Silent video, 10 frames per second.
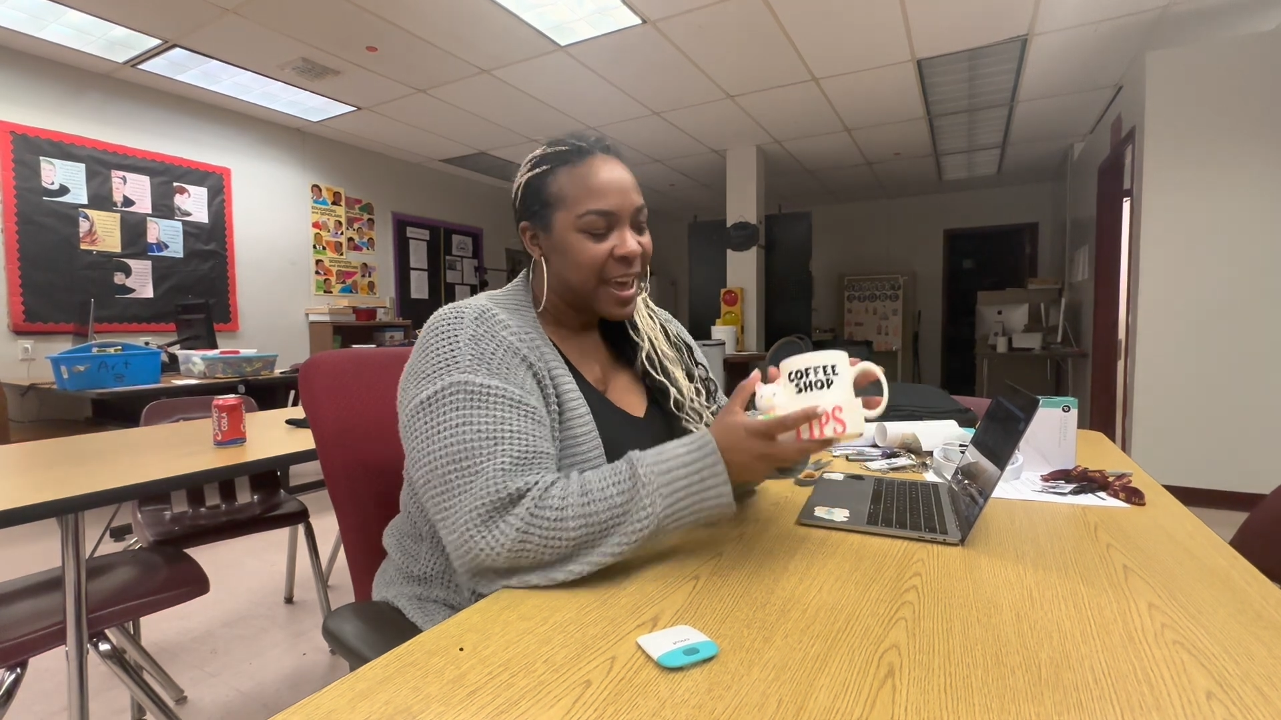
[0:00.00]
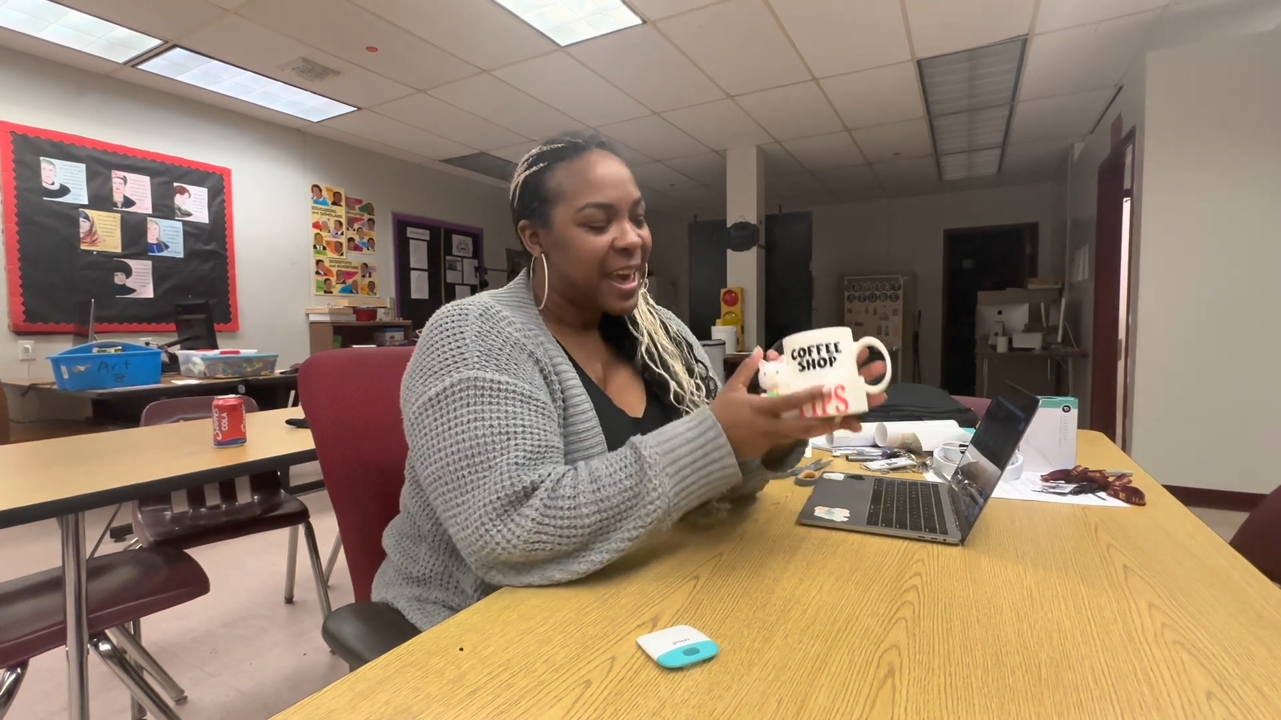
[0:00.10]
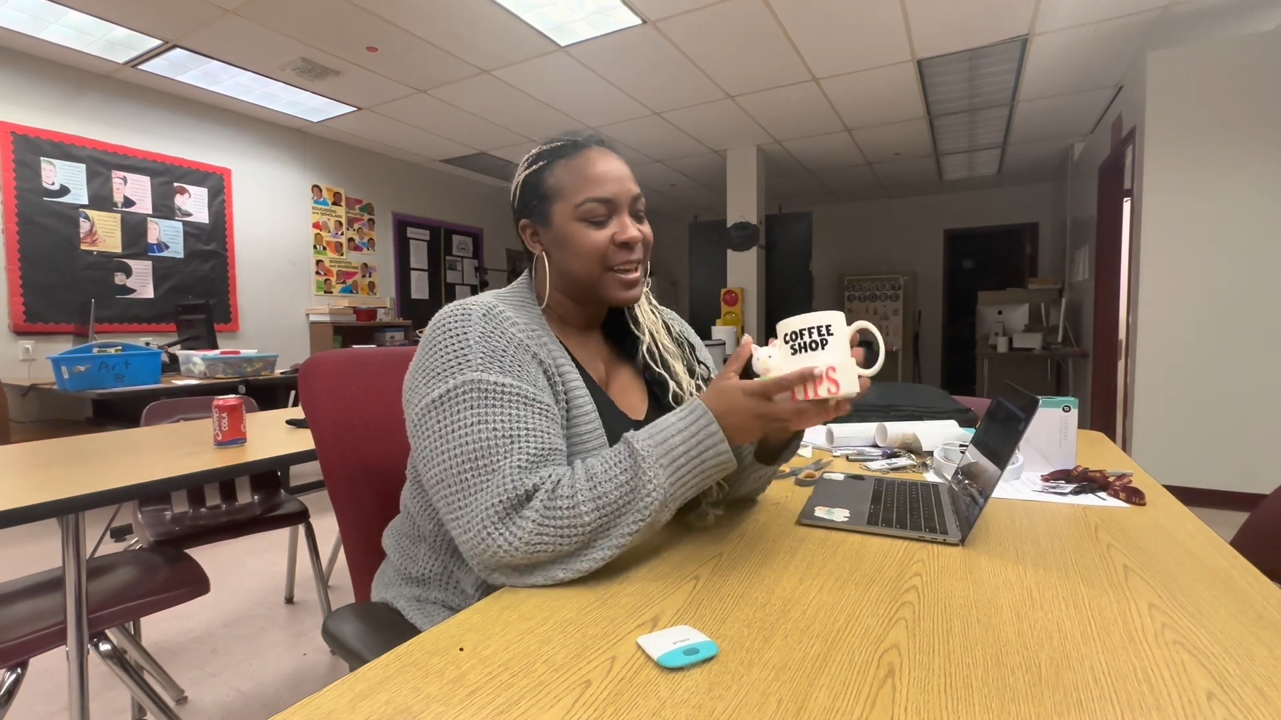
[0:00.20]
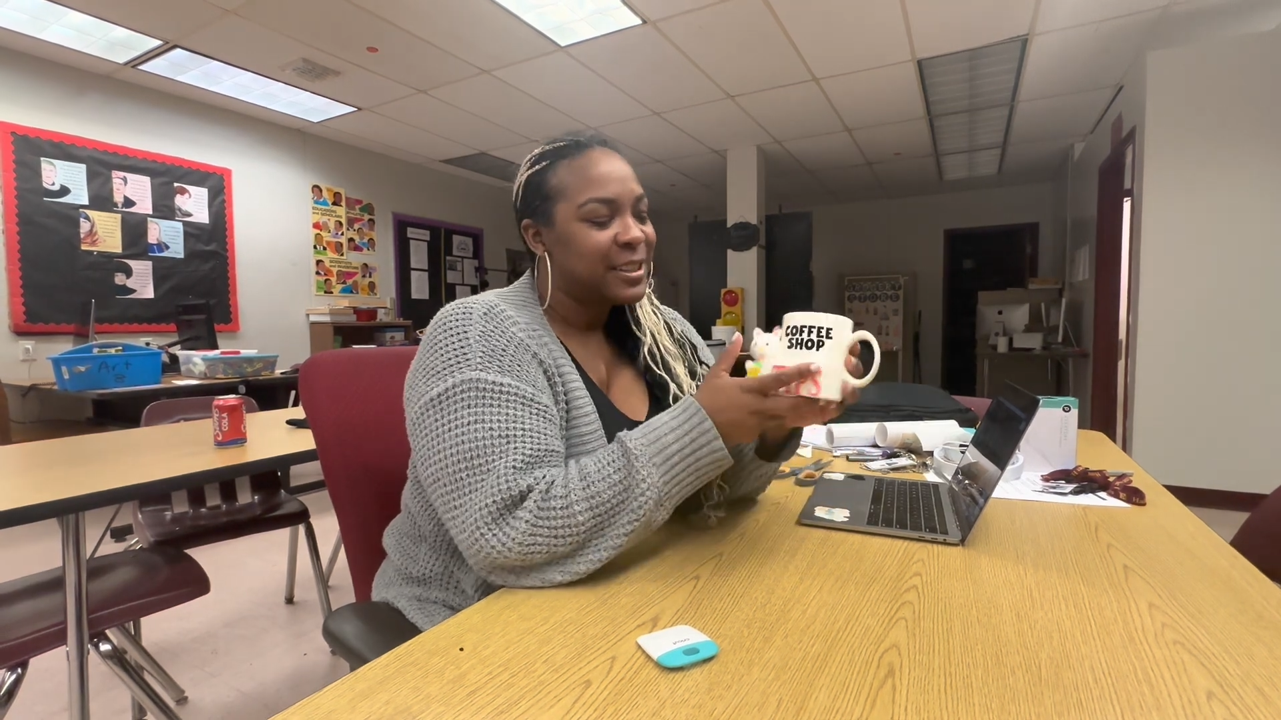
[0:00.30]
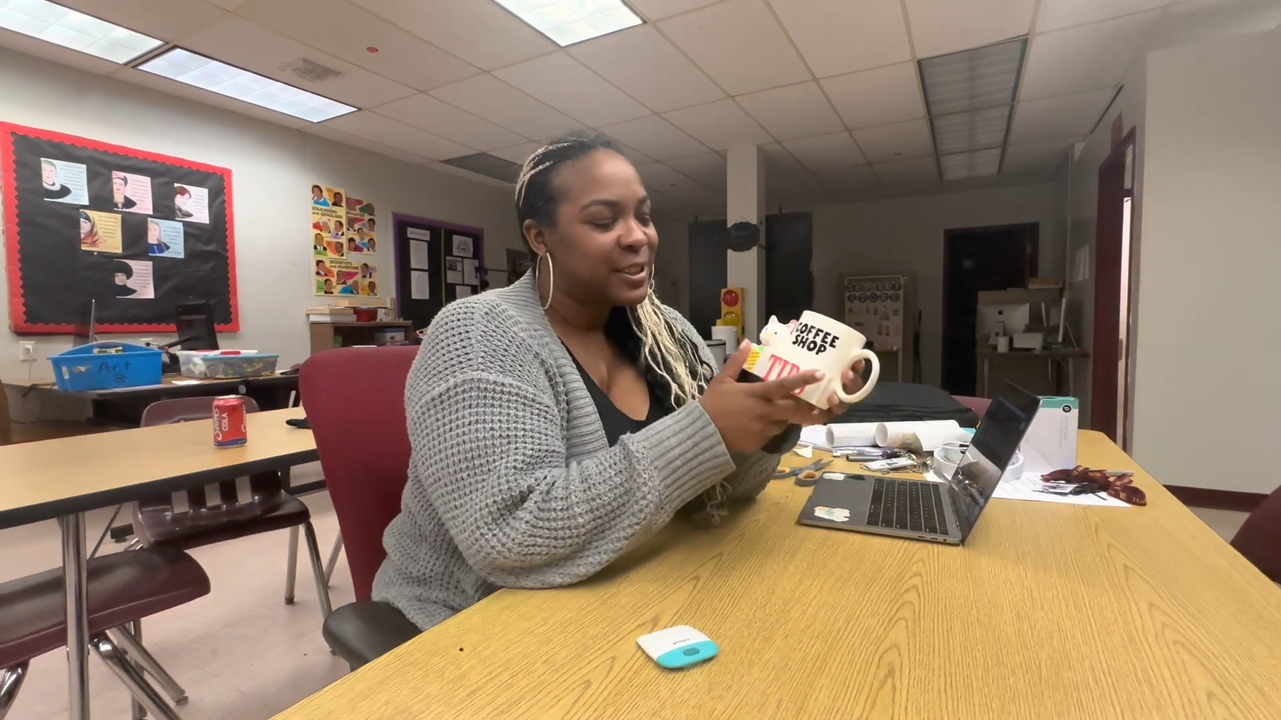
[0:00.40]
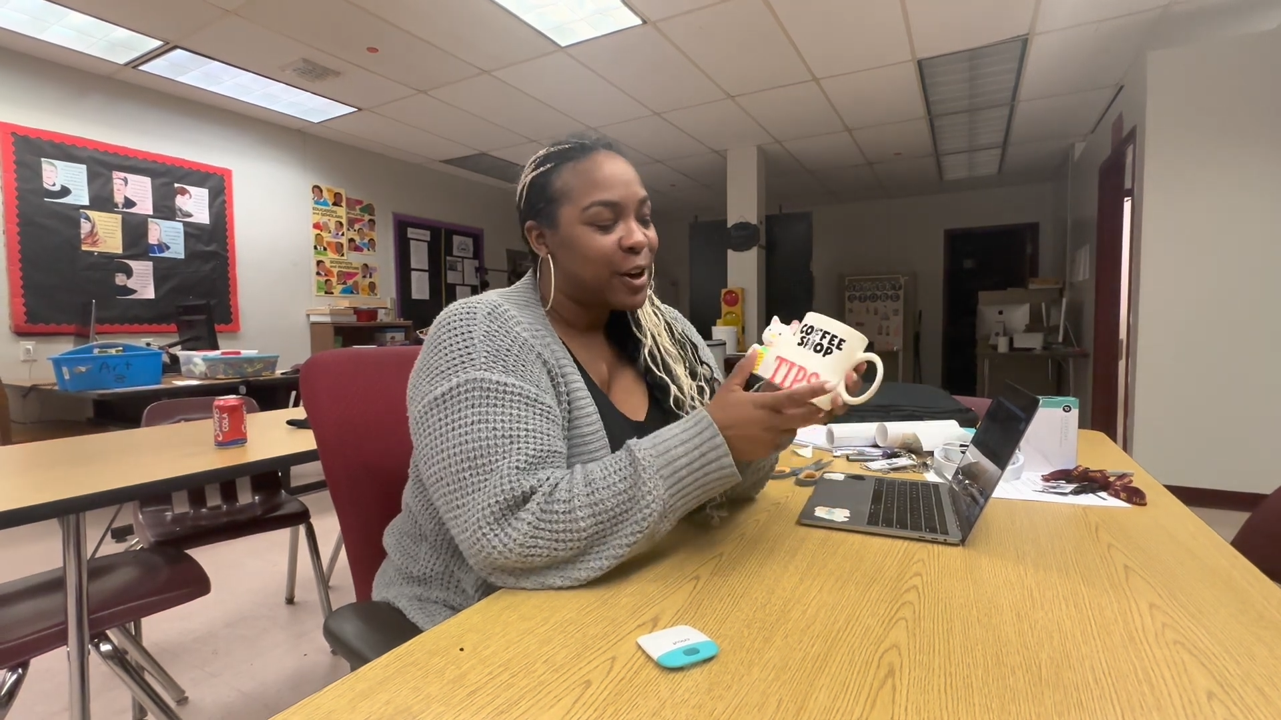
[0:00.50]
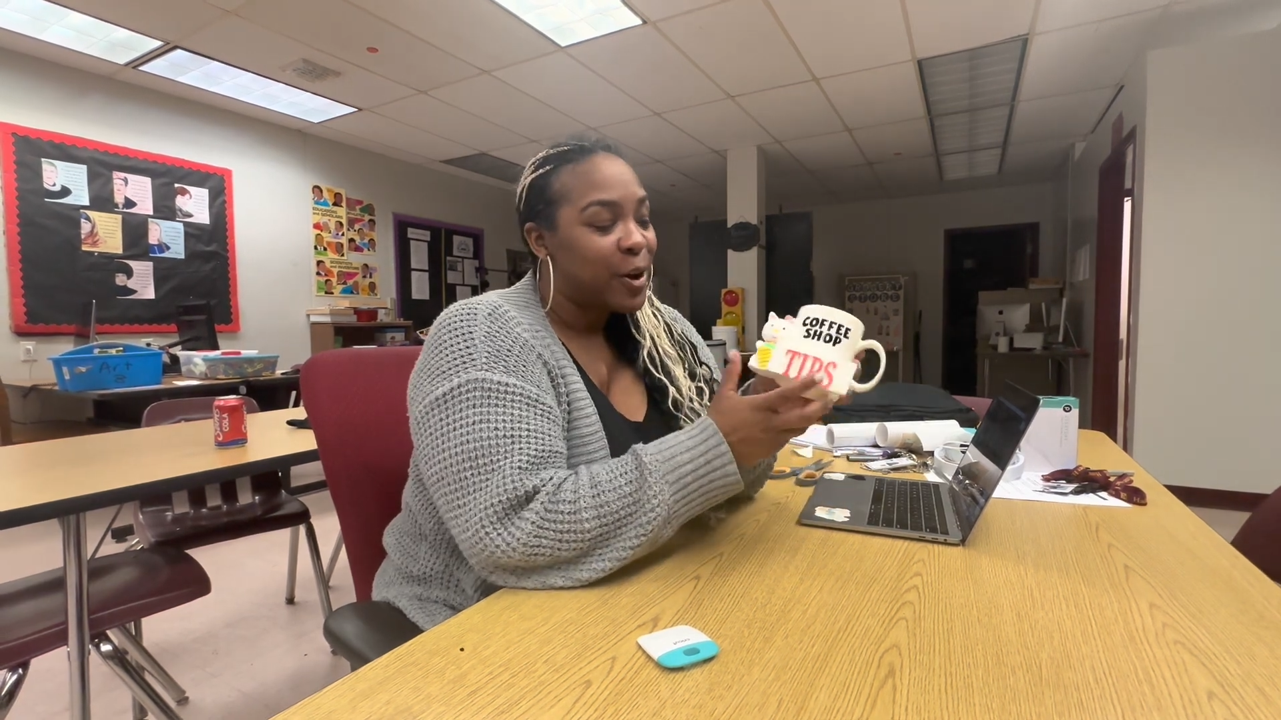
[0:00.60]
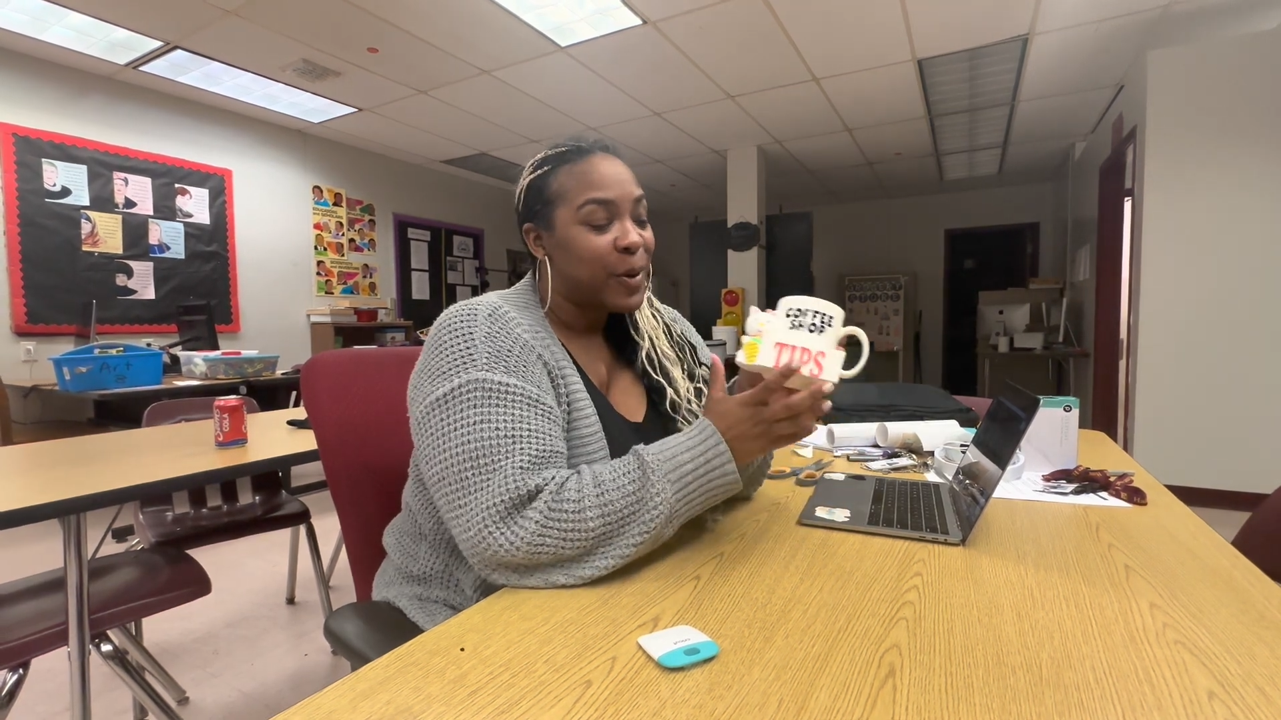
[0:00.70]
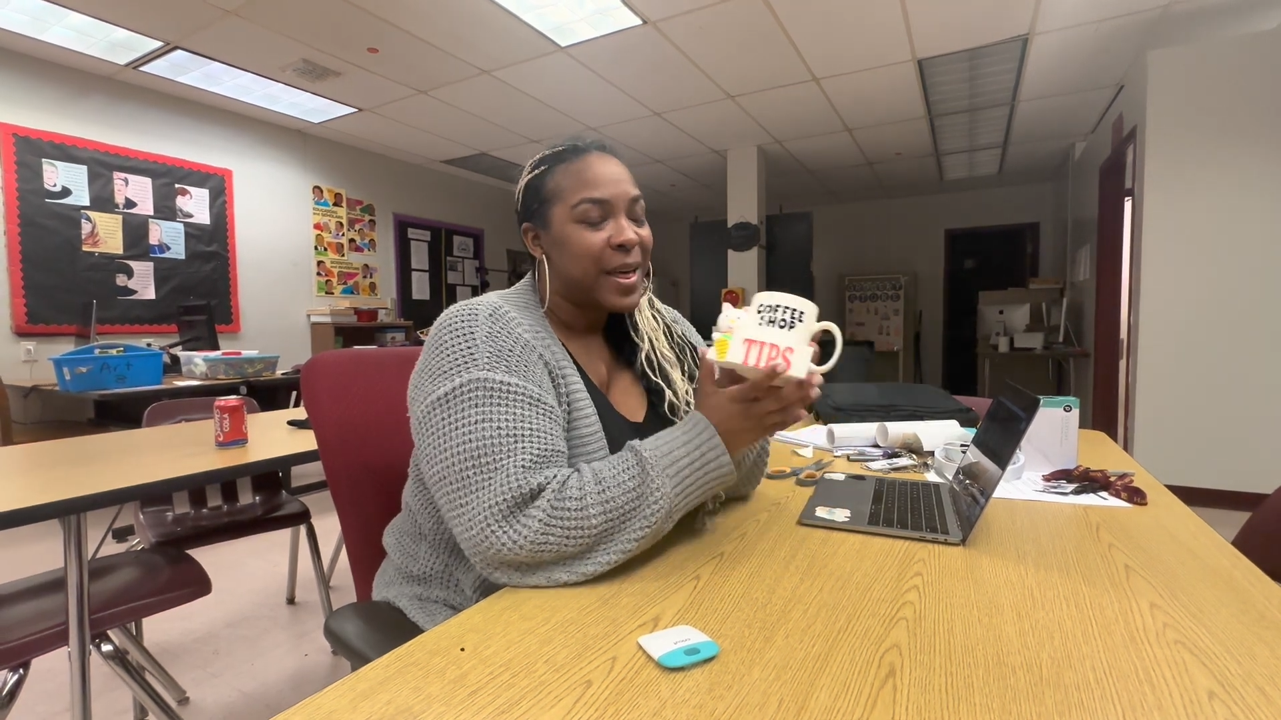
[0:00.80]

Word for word: And so